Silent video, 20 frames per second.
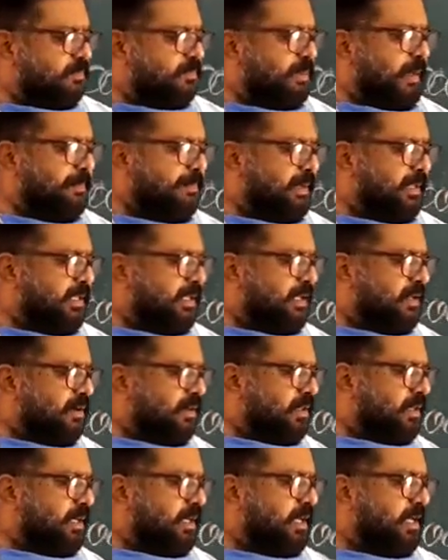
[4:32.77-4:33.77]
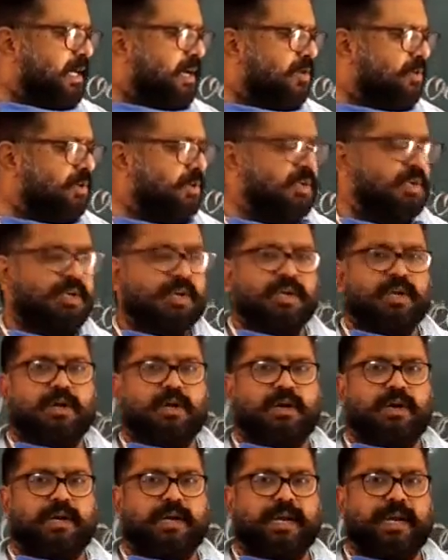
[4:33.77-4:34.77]
paper there on the ground,
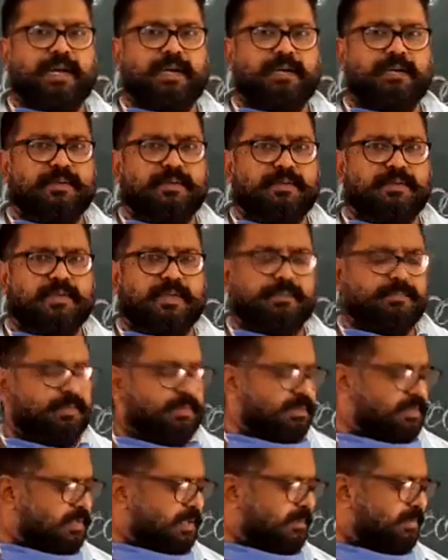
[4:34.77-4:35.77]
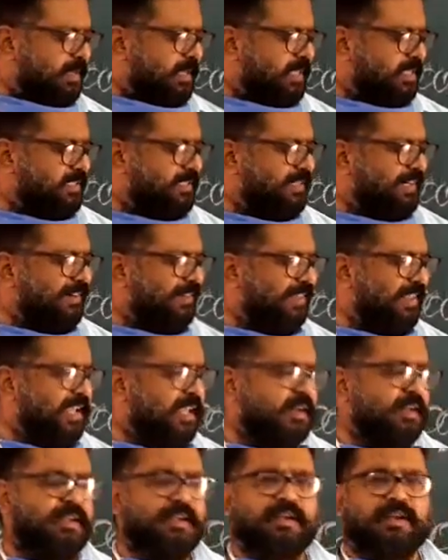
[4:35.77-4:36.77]
alright, some dusts are
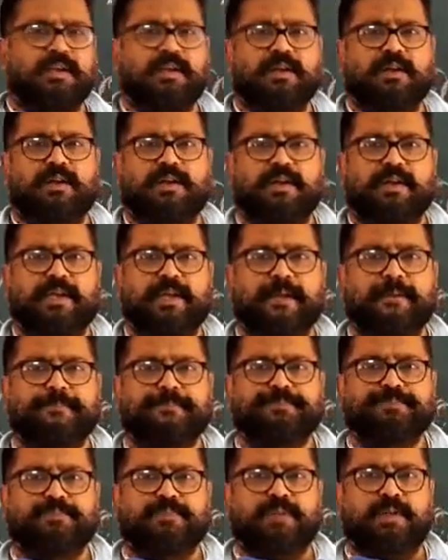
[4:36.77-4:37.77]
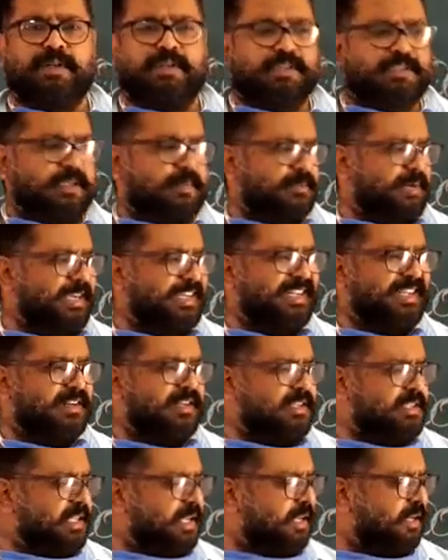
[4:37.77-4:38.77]
there, okay, some litter
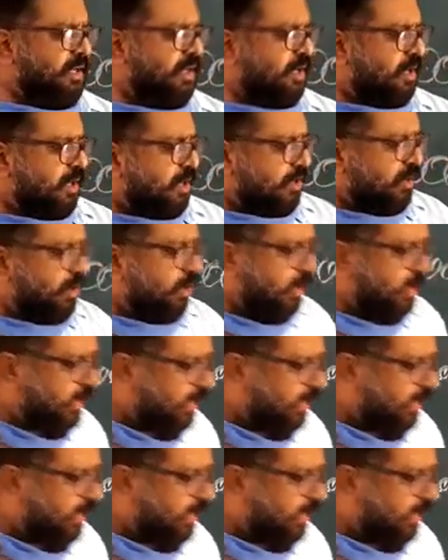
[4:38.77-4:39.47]
is there, you